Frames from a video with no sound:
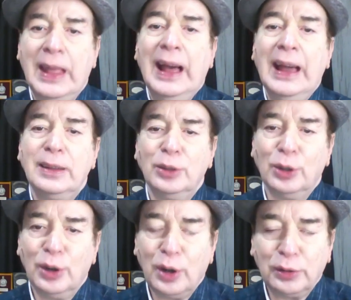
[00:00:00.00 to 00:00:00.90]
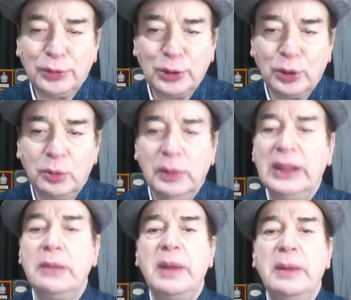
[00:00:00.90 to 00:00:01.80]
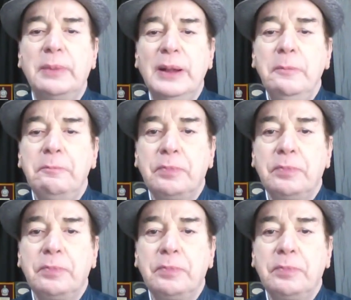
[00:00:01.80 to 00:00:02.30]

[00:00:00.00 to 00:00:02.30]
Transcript: i know of so many people